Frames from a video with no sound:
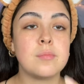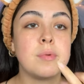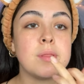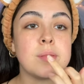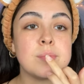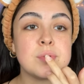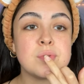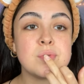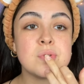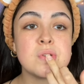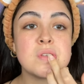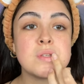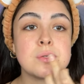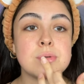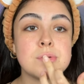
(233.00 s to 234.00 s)
My lips feel
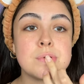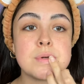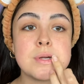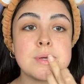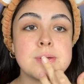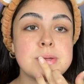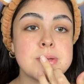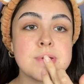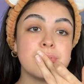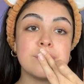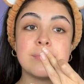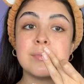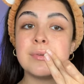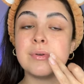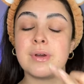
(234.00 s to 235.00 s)
so dry.
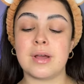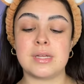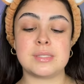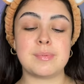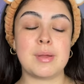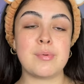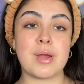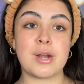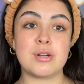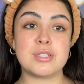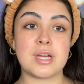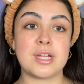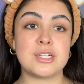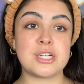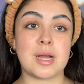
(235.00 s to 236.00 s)
You guys, my ride or
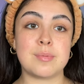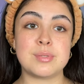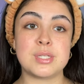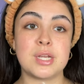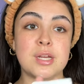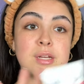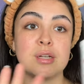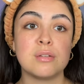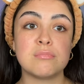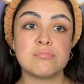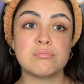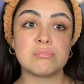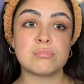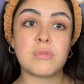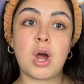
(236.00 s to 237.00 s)
die chapstick.
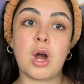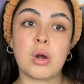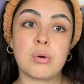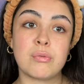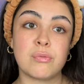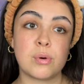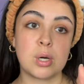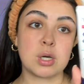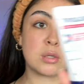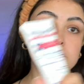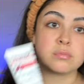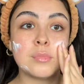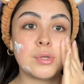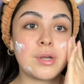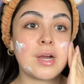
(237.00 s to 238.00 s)
Aquaphor.
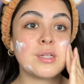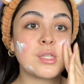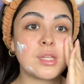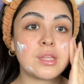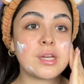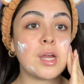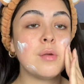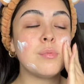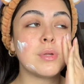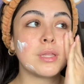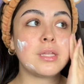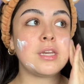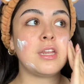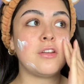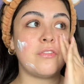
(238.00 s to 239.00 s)
You guys, I think I really
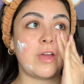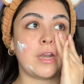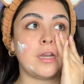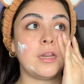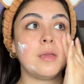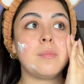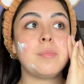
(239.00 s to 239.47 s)
need a vanity